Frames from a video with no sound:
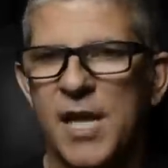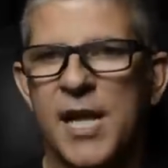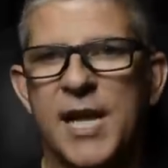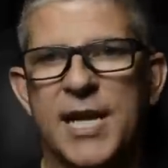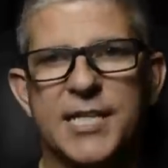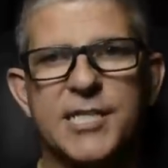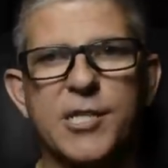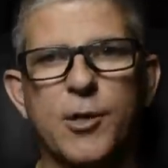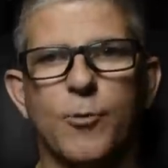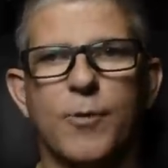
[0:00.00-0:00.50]

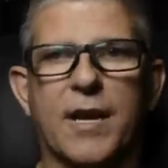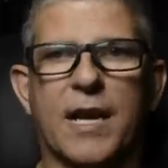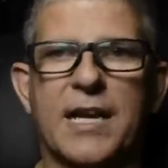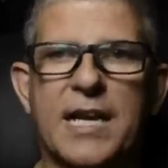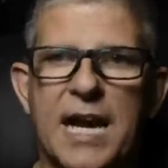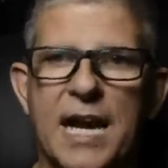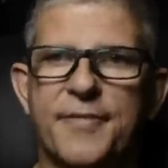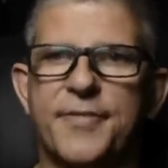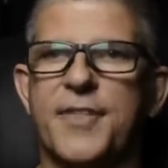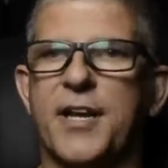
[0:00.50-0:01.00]
And so when I
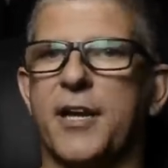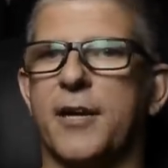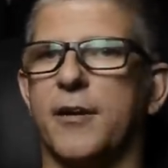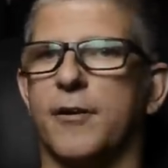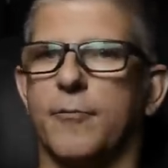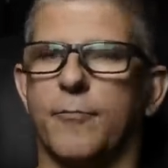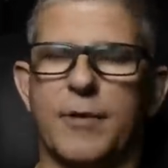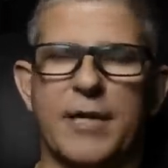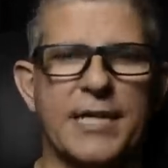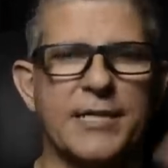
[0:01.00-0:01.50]
got there,
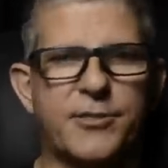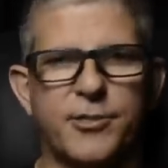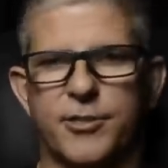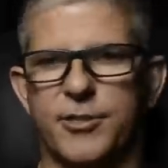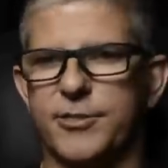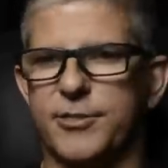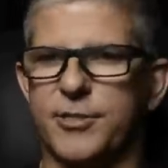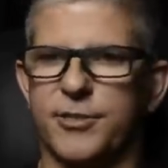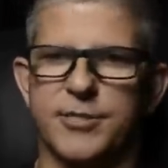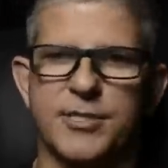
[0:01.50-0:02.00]
we
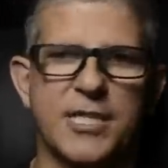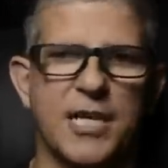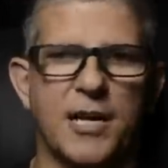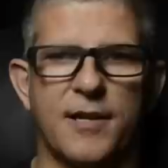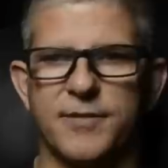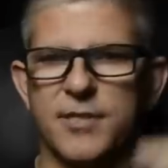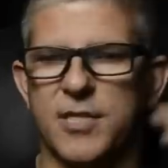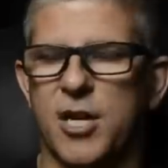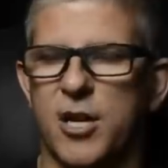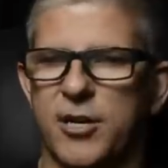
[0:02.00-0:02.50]
introduced
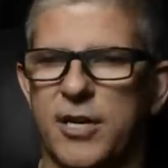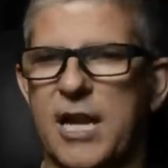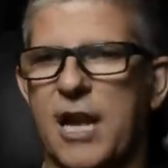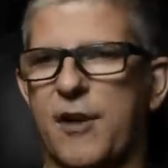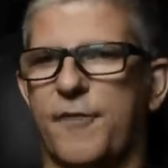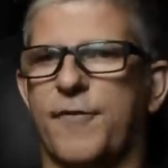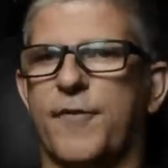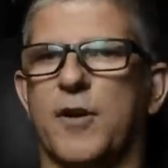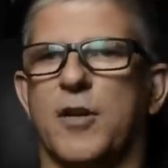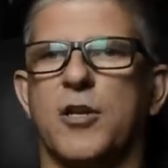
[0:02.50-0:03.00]
ourselves, hung
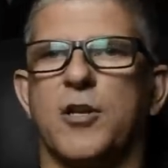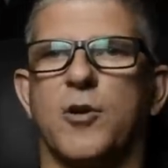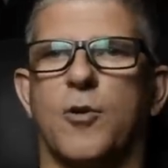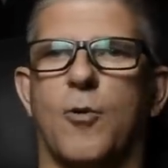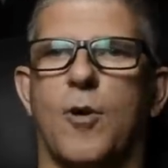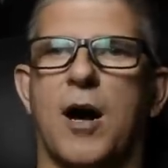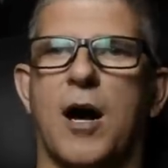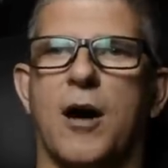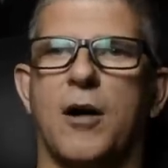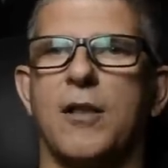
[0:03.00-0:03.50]
out for a little
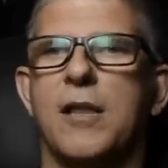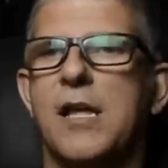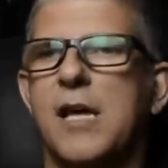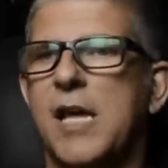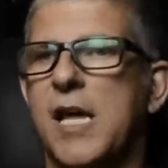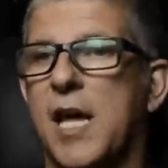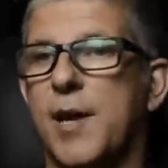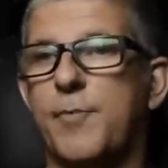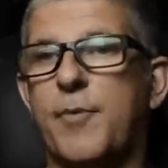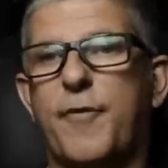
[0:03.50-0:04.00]
while,
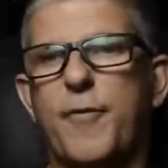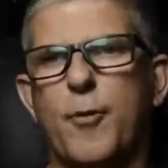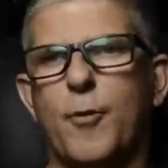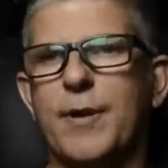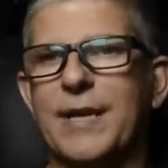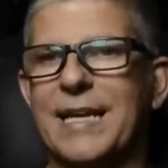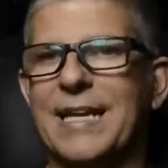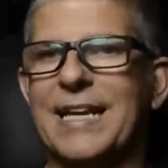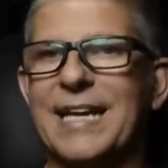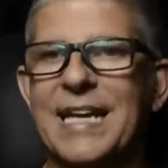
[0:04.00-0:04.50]
and before we
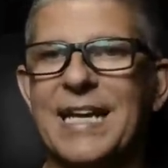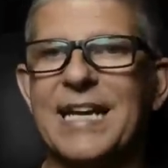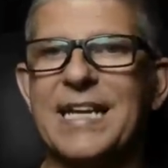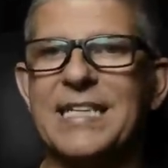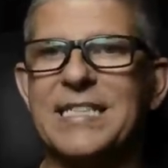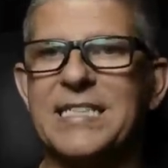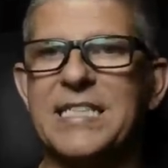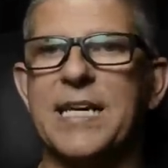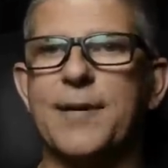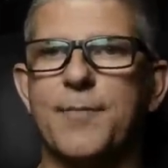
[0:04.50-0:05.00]
did any
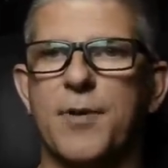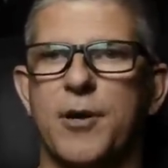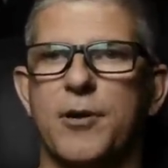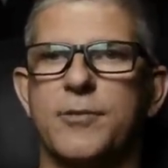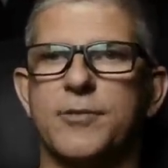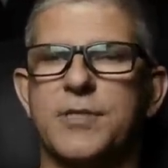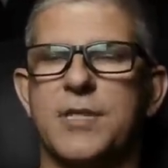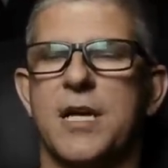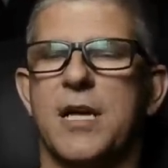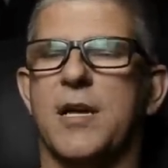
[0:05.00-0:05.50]

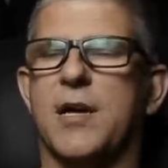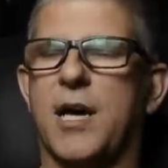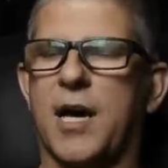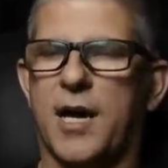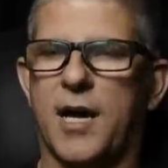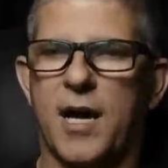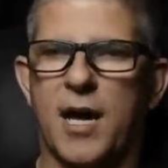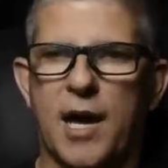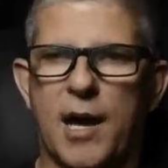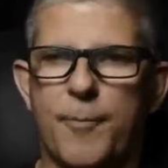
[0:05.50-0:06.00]
demos,
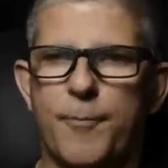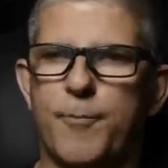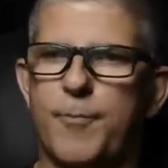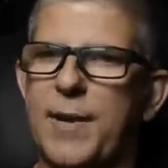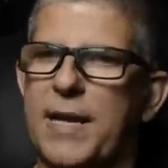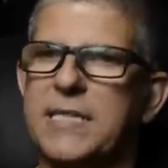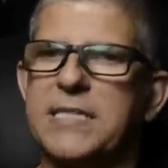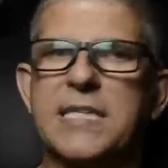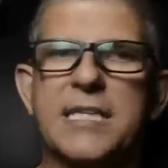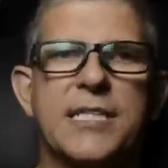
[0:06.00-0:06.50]
uh, I
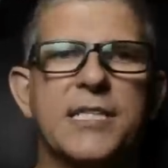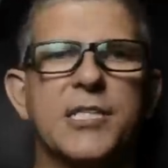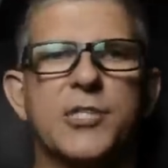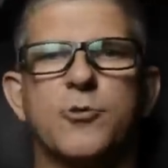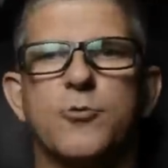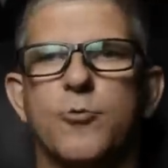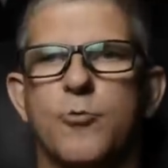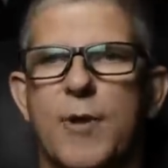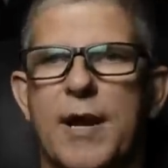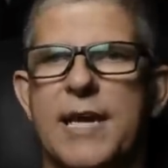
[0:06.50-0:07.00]
basically just
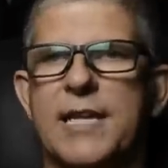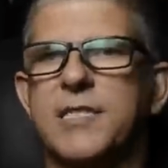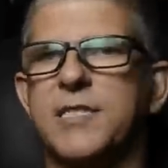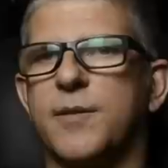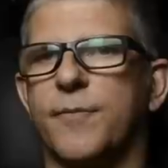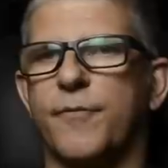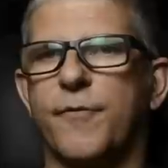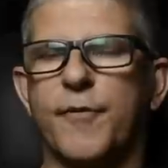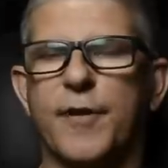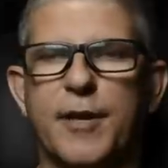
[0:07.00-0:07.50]
ran
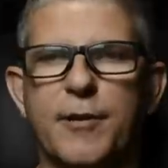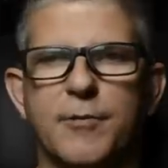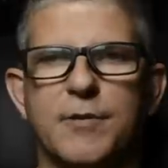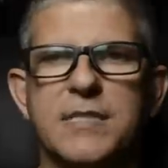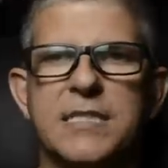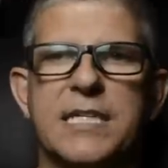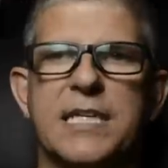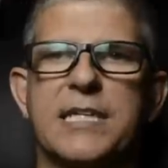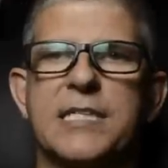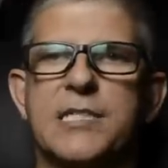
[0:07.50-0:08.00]
some
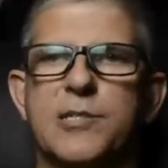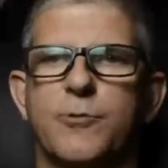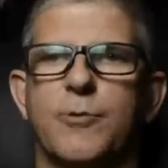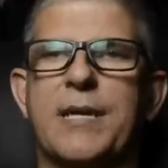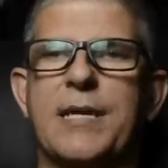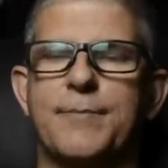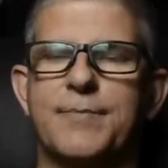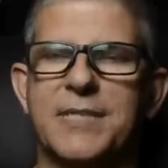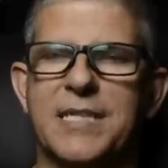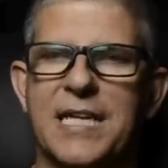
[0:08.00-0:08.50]
frequency
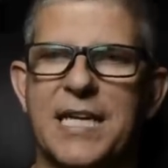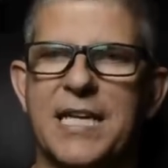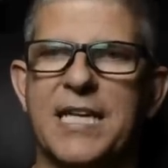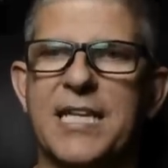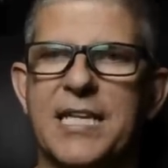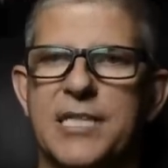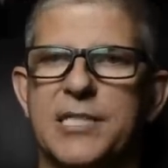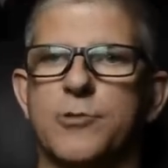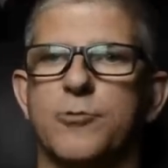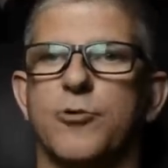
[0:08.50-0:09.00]
sweeps in
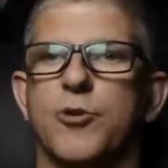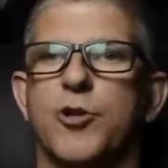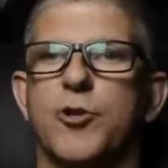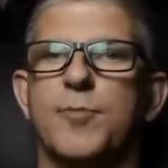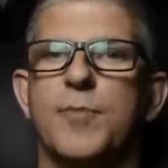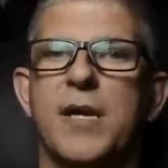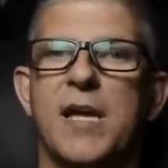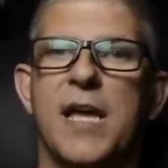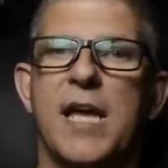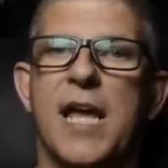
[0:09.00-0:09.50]
his
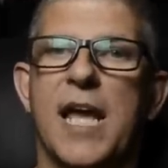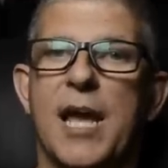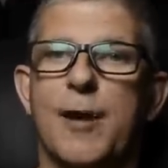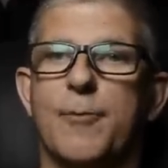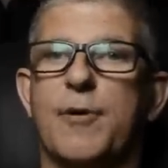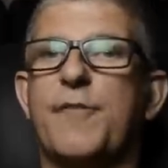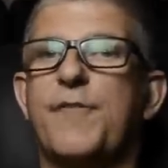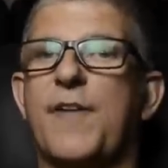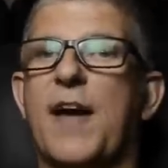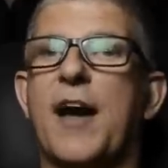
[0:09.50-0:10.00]
room, and
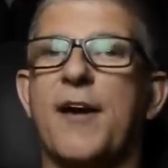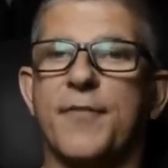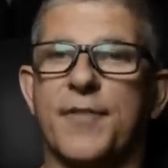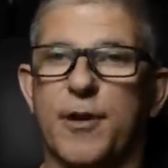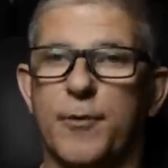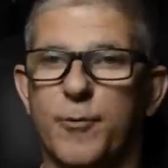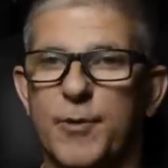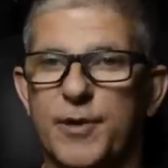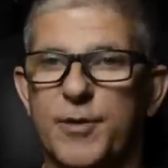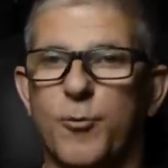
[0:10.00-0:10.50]
we found
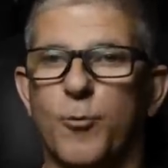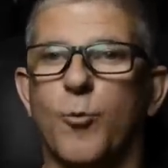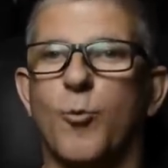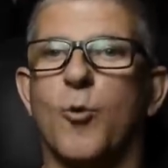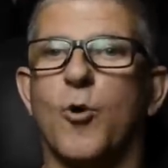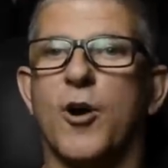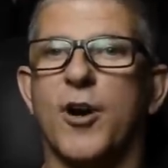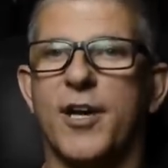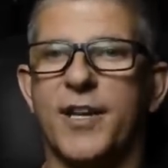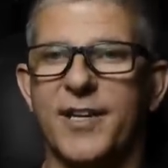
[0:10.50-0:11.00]
that with
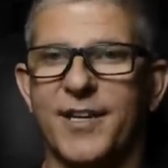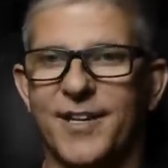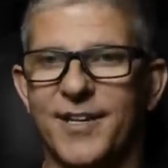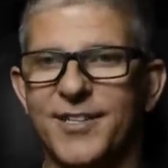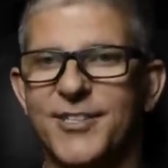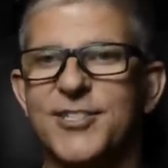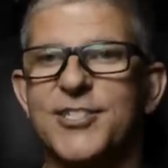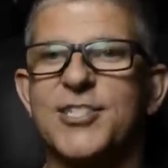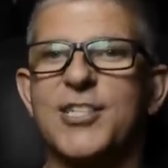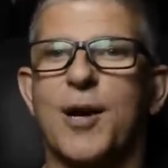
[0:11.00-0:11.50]
one
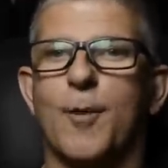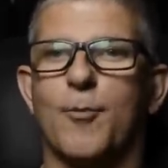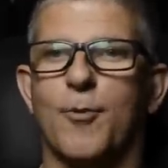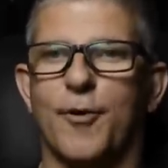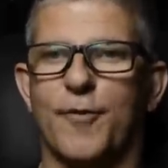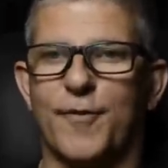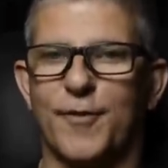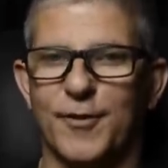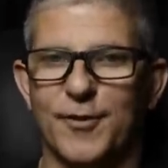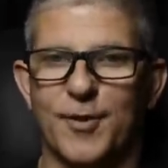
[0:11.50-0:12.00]

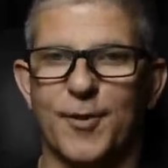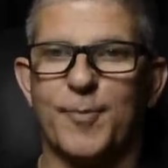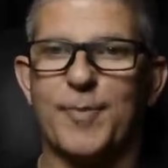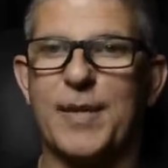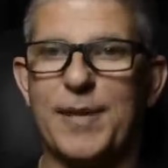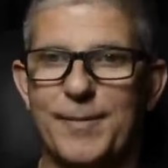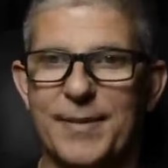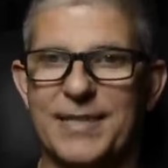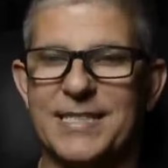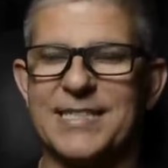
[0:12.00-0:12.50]
subwoofer, the
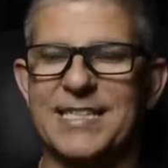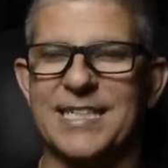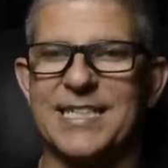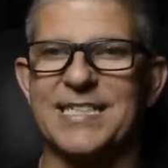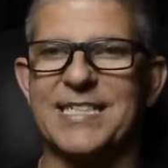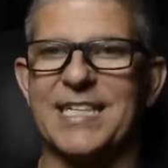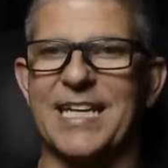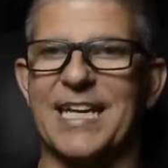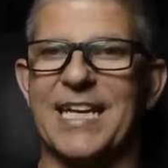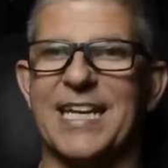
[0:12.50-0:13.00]

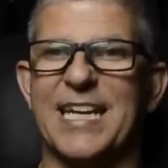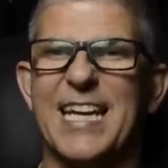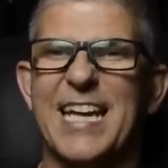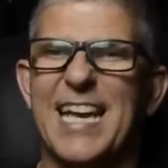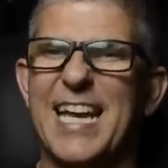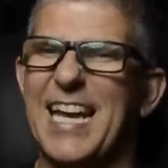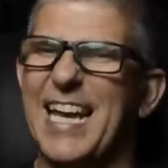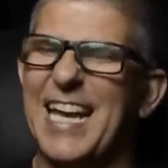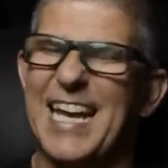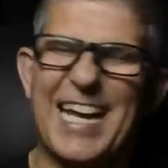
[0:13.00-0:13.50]
PB16,
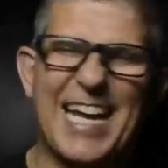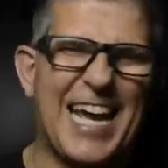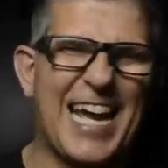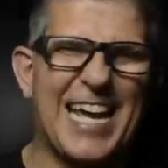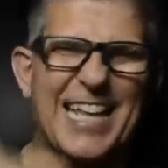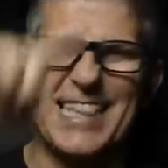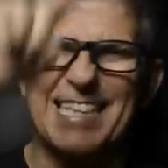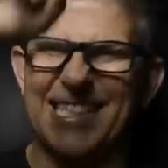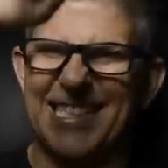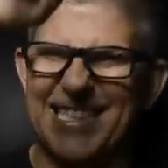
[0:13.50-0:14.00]
it
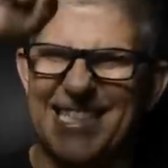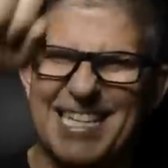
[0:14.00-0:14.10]
had this